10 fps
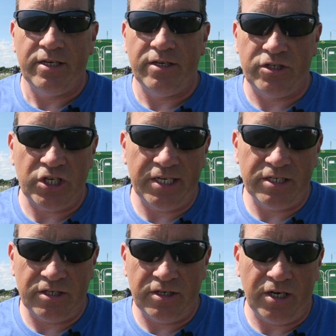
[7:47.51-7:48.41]
your
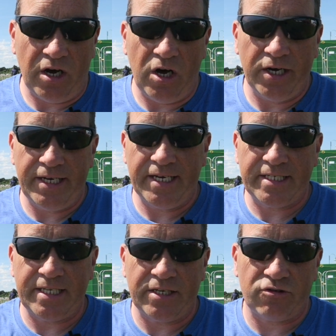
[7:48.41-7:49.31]
gender, your height,
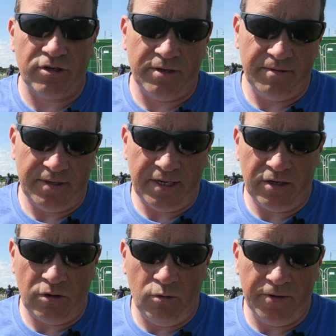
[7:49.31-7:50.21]
etc.,
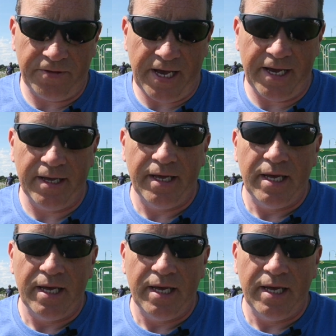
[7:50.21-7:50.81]
all of that.